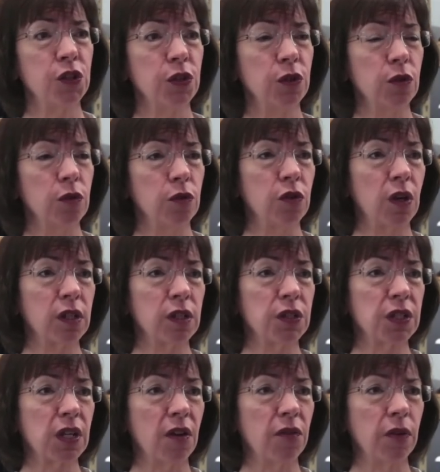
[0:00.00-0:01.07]
to drug
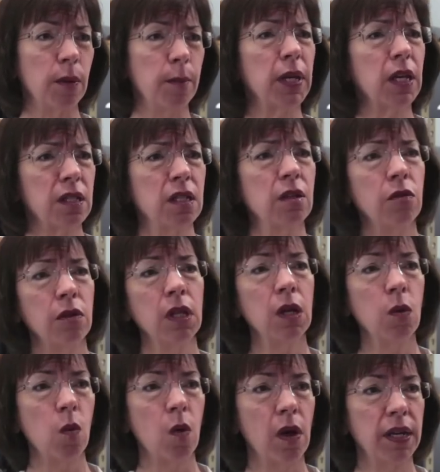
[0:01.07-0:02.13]
discovery because I
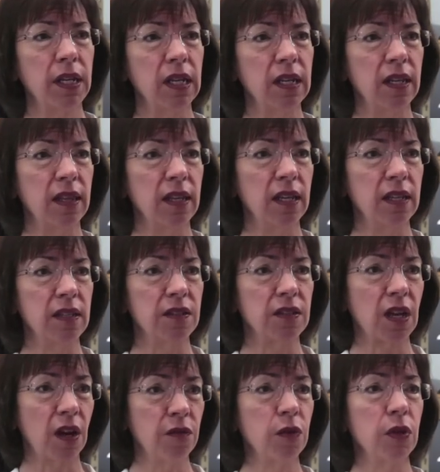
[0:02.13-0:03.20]
really wanted the
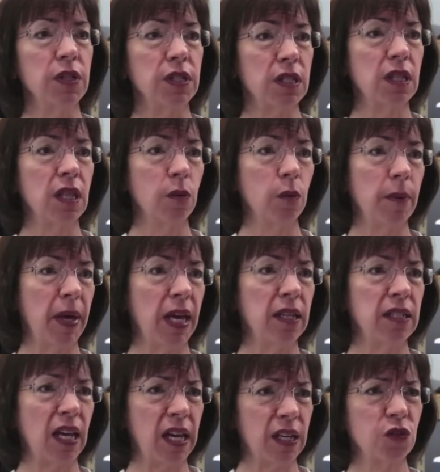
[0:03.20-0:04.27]
discoveries that we
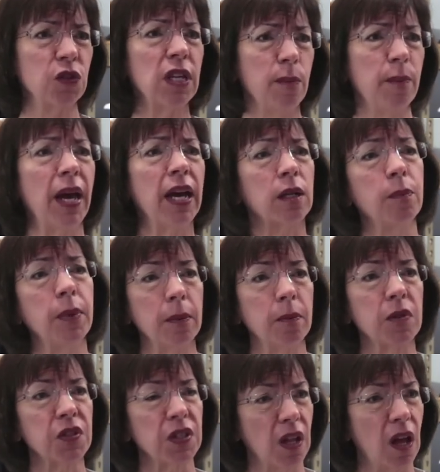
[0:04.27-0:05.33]
made to actually impact
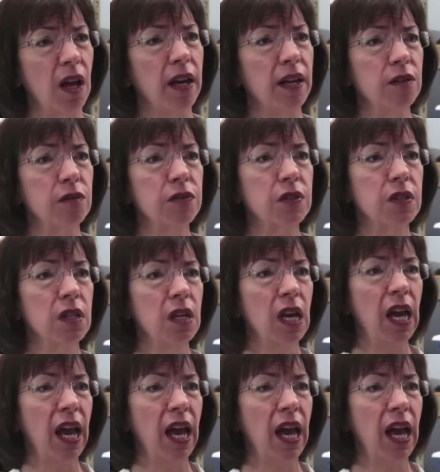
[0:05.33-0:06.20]
people's lives.